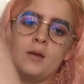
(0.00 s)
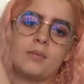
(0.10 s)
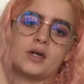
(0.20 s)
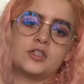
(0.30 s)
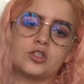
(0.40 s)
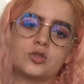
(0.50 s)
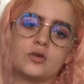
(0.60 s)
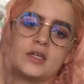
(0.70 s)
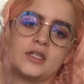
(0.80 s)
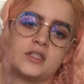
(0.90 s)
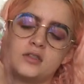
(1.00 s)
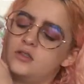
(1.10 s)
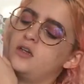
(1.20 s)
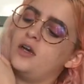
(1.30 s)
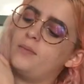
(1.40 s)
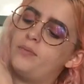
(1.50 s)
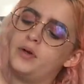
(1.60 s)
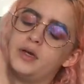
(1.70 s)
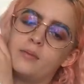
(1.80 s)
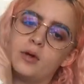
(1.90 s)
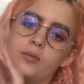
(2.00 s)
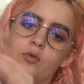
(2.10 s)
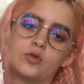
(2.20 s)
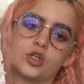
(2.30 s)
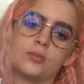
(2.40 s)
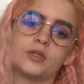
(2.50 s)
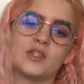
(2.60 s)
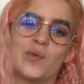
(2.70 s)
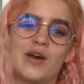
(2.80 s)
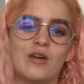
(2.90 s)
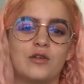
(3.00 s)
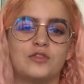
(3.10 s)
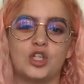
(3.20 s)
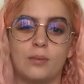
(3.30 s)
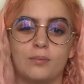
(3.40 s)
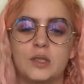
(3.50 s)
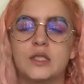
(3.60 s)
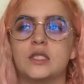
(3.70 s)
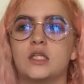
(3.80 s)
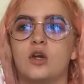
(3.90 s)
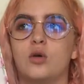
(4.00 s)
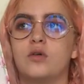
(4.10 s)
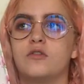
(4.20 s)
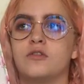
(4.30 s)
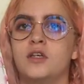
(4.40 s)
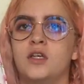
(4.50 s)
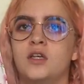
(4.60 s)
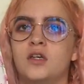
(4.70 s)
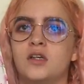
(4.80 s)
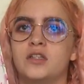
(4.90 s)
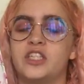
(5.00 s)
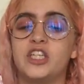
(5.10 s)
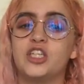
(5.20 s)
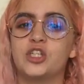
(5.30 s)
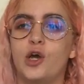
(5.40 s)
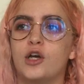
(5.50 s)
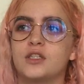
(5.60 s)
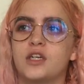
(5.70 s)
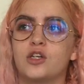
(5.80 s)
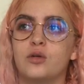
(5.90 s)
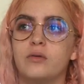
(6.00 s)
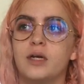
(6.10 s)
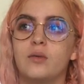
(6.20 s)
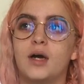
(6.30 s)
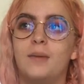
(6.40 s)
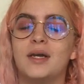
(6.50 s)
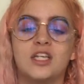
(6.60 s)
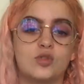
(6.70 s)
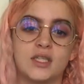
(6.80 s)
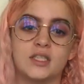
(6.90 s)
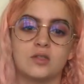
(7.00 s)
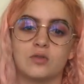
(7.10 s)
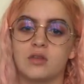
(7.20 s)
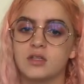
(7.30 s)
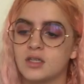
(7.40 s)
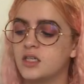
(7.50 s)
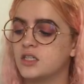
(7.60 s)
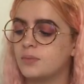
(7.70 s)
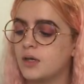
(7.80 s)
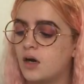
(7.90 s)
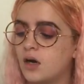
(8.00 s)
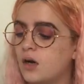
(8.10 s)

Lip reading: But I just got this to like put in my wardrobe because I wear a lot of jumpers and a lot of t-shirts, and I don't really wear many dresses or things that need to be hung